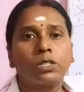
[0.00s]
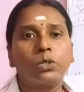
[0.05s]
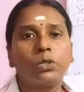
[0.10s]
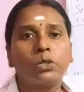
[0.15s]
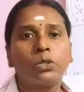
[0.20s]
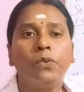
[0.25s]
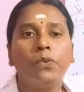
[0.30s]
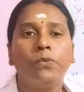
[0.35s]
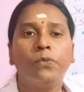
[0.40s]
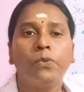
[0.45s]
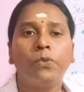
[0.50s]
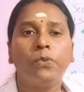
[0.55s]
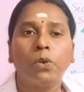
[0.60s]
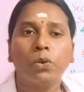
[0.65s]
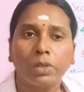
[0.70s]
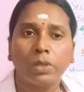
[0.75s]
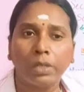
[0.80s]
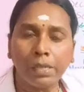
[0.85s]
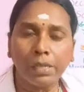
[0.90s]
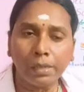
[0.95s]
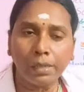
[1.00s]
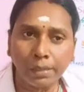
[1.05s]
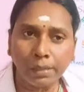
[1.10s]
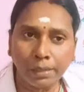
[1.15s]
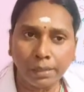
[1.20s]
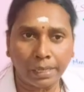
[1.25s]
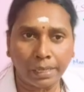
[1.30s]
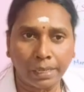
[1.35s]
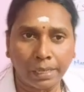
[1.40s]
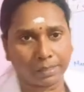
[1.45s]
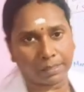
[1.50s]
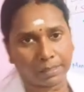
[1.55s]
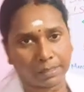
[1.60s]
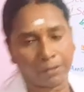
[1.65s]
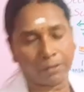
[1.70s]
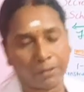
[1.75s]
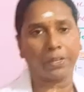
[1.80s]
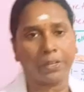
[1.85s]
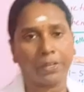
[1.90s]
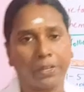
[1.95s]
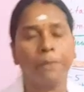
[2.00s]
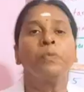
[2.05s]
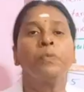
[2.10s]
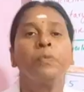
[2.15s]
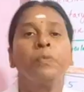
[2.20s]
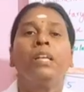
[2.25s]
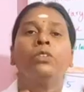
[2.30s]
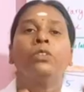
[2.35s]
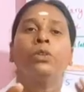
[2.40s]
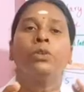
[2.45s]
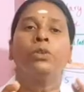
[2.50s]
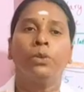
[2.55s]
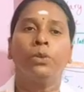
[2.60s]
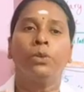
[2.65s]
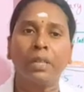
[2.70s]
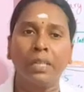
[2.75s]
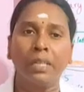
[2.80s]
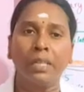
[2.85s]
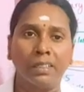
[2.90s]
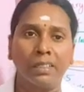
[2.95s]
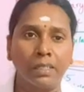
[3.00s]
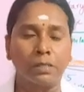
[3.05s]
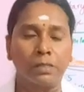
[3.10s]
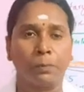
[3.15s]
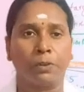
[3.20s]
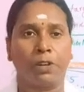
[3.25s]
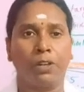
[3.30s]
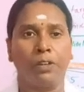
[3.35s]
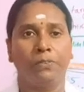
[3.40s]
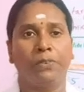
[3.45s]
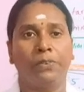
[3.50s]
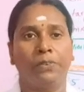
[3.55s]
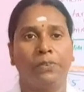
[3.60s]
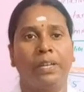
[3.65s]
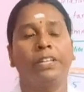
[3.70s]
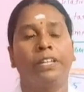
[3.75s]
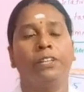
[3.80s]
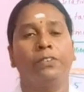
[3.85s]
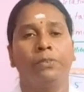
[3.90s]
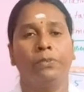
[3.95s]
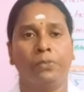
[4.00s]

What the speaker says: to 14 days. Okay, so during this proliferative